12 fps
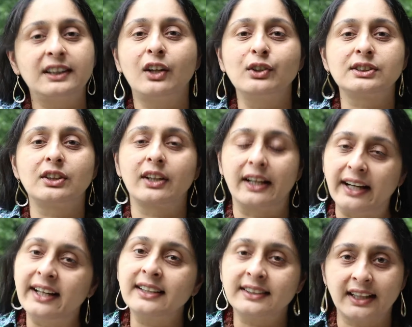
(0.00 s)
house or
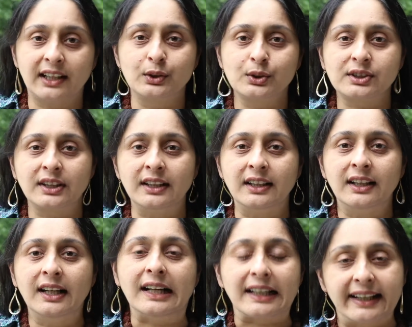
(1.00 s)
8th house,
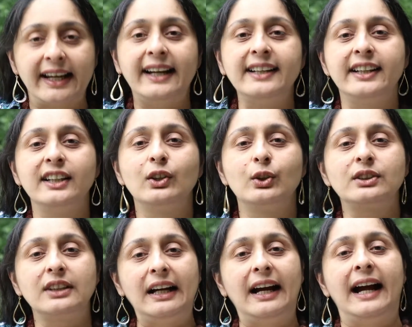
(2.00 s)
can denote
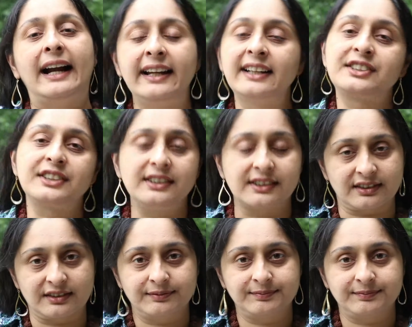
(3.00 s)
addictions.